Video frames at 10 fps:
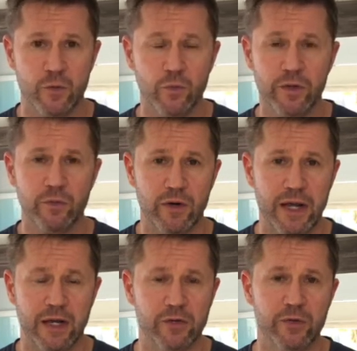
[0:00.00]
we were
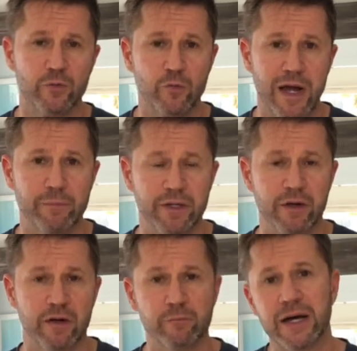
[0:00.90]
actually robbing
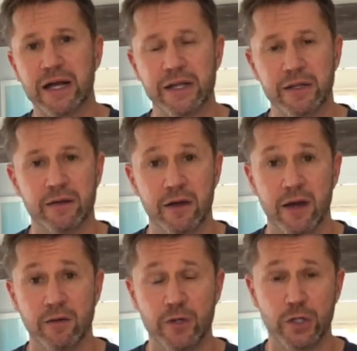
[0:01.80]
our body
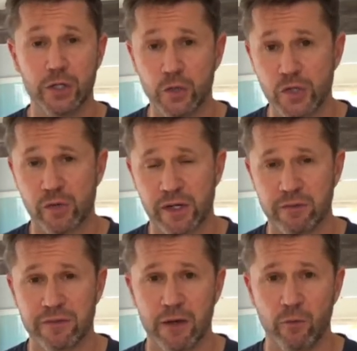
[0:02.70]
of a nutrient
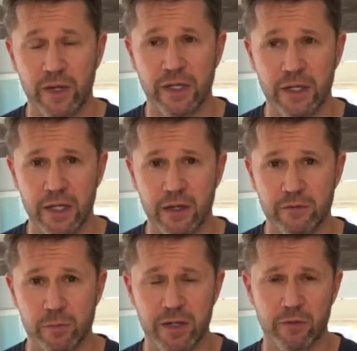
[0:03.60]
that we need to
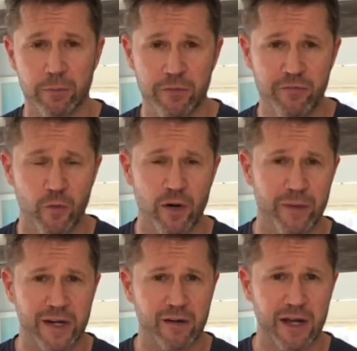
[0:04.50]
be able to perform at
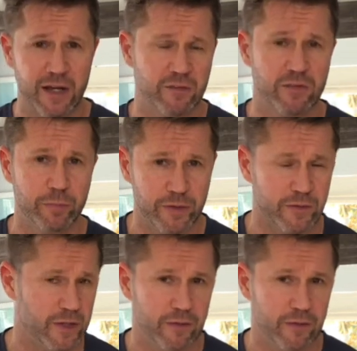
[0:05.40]
our highest ability.